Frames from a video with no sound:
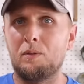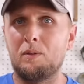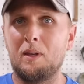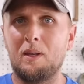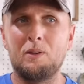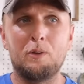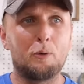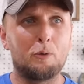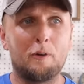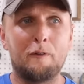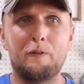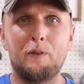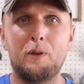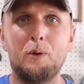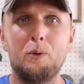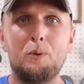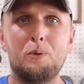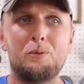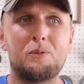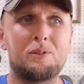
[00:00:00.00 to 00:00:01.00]
in the
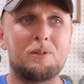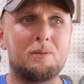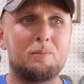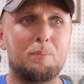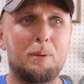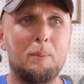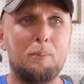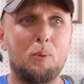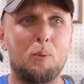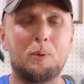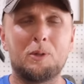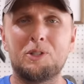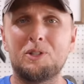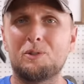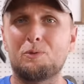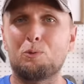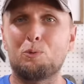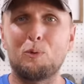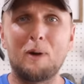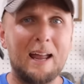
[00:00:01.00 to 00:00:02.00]
reviews, people were
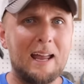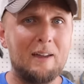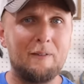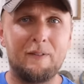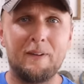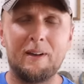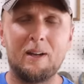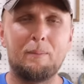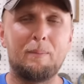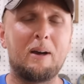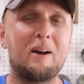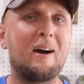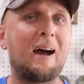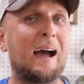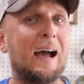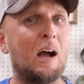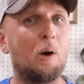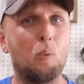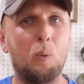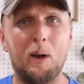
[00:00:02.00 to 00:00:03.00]
just raving about
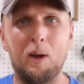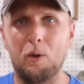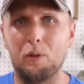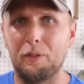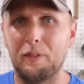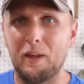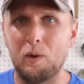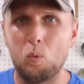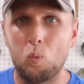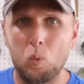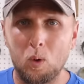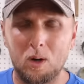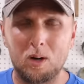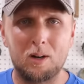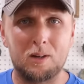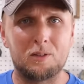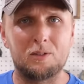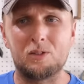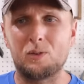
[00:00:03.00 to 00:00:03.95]
how well they worked.